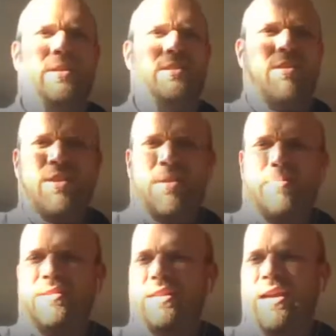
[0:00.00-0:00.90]

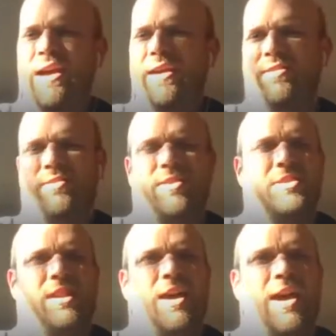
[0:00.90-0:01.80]
RWDI. There, there's
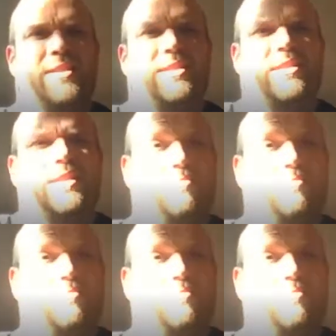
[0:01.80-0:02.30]
lots, and